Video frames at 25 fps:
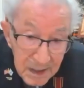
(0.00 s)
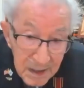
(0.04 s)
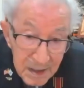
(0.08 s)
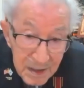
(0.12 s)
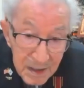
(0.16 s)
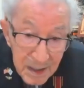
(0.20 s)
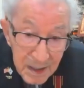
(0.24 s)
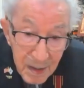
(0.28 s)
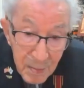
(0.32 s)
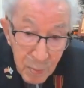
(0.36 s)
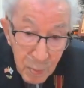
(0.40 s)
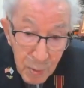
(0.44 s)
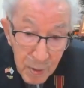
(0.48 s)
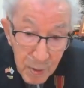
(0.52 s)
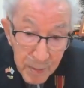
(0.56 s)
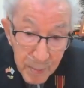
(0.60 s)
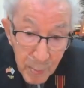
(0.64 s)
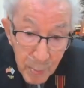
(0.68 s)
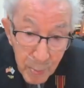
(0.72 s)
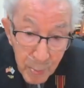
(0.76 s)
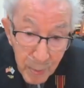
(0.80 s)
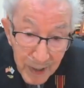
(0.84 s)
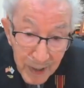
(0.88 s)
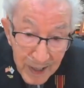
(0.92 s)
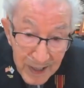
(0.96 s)
they were
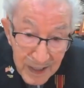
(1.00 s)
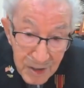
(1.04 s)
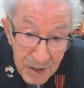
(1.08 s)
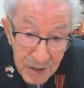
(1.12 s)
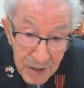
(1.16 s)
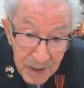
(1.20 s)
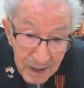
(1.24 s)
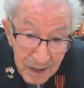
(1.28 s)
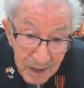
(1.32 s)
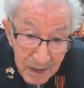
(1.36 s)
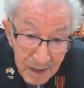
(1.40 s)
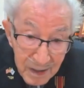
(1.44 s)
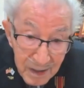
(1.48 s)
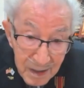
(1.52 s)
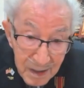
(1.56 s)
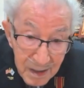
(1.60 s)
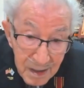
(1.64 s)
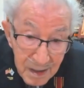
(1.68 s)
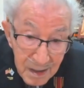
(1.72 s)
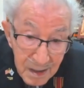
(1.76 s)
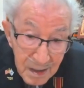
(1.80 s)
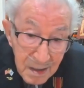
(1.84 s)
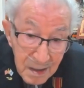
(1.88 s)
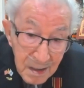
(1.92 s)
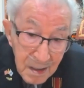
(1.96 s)
waiting
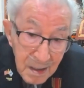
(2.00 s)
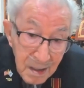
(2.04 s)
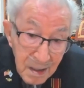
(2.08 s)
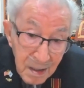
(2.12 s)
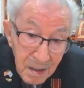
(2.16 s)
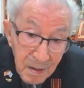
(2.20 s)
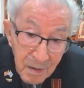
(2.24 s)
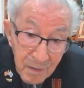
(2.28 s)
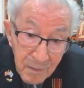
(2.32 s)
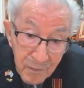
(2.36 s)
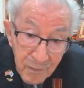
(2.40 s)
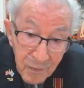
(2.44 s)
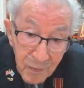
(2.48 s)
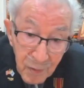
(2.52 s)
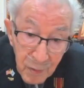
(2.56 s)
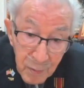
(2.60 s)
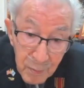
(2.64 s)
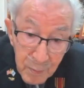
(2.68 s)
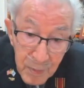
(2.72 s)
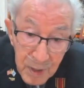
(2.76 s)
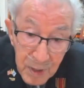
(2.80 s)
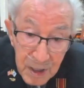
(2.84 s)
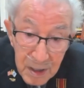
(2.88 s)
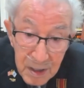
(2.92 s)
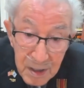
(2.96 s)
for
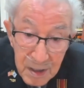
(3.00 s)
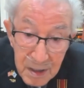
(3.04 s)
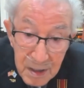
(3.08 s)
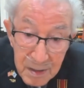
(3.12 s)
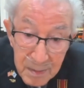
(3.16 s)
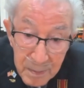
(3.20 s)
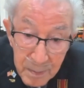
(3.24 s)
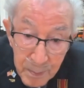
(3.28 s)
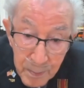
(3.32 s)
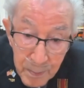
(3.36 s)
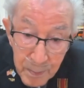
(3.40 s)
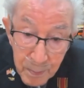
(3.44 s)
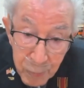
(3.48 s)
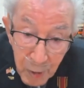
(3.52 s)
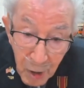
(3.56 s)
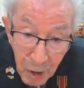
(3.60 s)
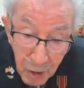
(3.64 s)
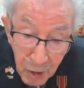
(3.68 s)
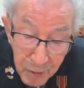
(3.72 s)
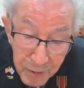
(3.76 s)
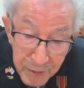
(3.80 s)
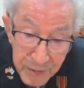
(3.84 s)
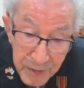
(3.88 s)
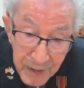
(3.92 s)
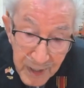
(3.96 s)
me in
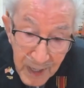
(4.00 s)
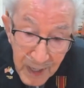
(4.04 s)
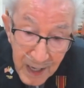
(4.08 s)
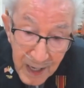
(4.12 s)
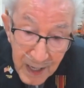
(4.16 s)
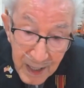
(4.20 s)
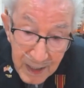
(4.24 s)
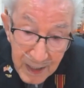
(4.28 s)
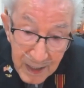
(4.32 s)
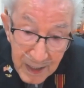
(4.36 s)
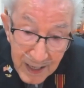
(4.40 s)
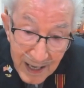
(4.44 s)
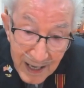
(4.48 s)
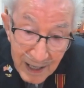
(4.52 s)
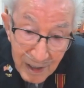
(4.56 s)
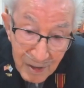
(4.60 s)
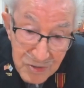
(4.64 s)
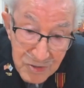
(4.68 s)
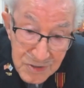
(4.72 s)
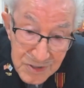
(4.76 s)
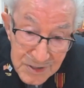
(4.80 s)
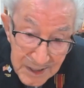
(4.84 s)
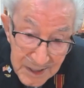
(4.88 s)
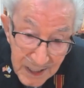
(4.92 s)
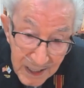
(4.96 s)
Bochnia,
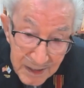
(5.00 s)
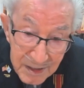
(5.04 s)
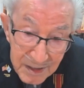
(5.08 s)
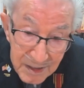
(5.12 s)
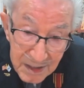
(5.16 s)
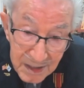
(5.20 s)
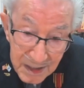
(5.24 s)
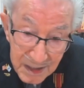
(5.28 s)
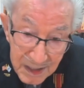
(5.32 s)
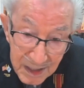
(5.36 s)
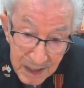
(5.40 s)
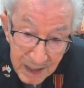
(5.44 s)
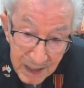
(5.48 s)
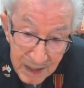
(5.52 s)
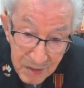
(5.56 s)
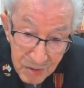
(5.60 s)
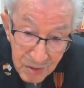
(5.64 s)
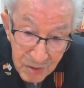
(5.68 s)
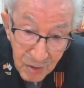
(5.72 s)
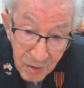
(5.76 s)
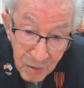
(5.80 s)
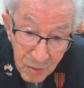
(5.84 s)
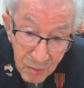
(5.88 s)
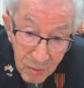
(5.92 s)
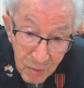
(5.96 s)
outside the
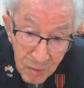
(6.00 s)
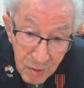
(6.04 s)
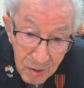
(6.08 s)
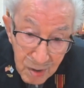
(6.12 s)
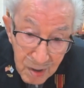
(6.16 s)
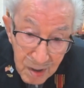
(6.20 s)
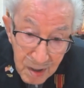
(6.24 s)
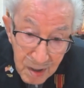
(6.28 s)
ghetto.